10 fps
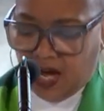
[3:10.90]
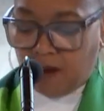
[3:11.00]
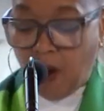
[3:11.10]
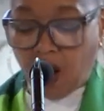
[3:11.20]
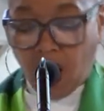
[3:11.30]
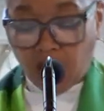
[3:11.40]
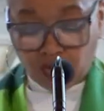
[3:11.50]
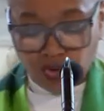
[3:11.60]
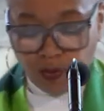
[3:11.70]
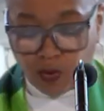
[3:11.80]
Among our
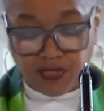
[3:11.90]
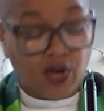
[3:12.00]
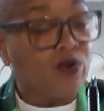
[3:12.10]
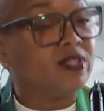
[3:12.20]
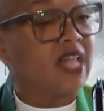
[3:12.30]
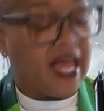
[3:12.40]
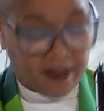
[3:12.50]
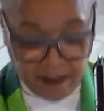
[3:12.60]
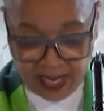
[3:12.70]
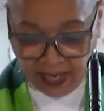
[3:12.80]
group were those
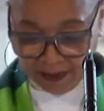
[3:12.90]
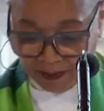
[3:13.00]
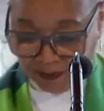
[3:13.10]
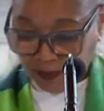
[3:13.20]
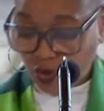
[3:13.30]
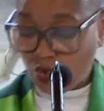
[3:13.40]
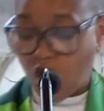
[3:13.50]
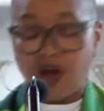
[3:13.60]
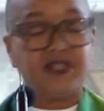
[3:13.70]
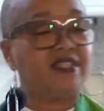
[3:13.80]
like me, who
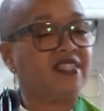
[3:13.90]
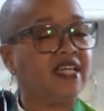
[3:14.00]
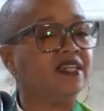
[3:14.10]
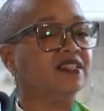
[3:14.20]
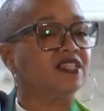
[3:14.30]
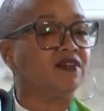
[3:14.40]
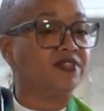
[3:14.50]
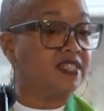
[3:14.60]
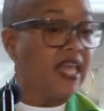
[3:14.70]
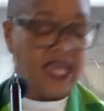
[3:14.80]
are descendants of
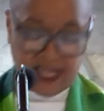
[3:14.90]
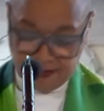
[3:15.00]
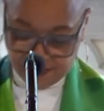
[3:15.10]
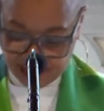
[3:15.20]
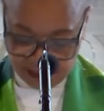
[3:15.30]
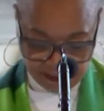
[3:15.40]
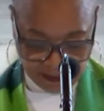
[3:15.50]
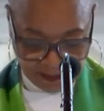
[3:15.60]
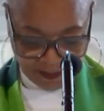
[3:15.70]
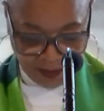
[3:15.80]
slaves,
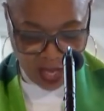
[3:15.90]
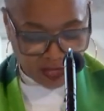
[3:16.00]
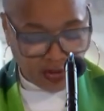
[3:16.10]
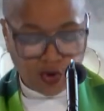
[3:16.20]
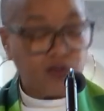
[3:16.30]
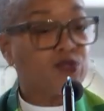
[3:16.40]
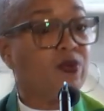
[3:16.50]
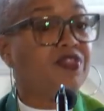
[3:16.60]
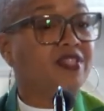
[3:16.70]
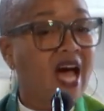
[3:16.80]
those
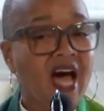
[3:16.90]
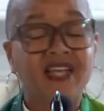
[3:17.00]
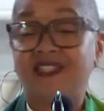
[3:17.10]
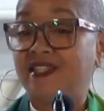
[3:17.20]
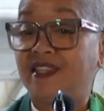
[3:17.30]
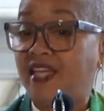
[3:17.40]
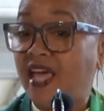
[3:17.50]
with ties to the